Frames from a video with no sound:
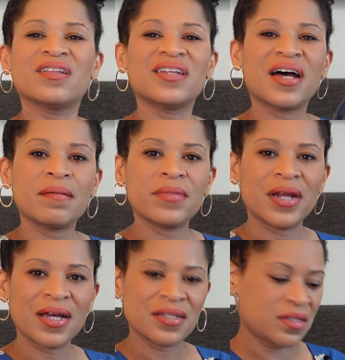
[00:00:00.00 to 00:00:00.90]
the time that
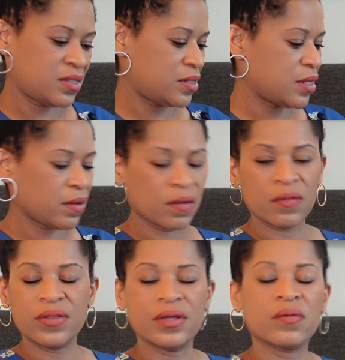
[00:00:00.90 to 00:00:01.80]
I sell
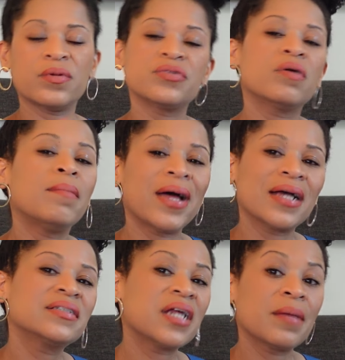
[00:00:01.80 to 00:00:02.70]
the original
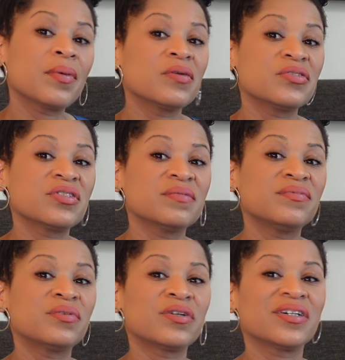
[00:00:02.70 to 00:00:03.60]
bags that I purchased them
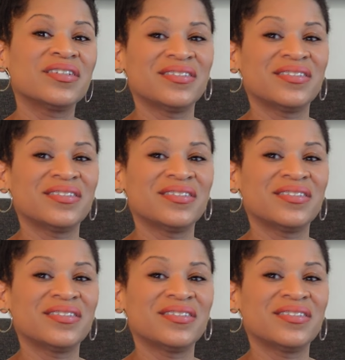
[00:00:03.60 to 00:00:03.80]
for.